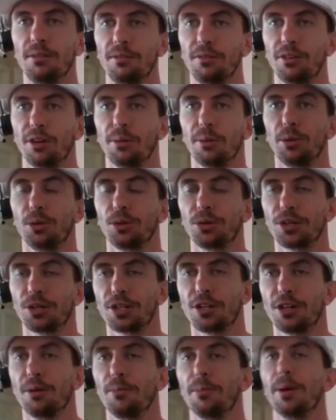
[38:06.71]
for a poker
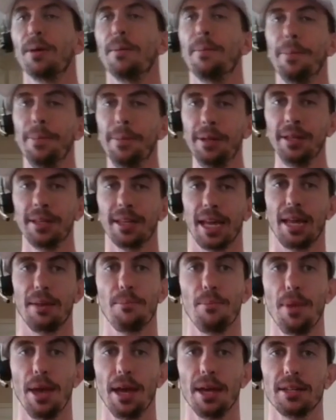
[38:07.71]
tournament,
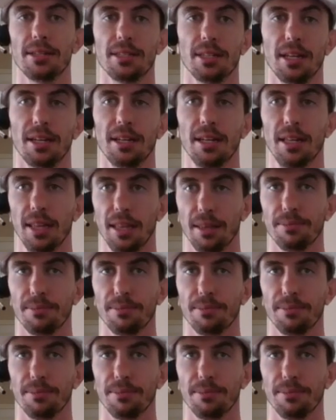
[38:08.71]
and met uh,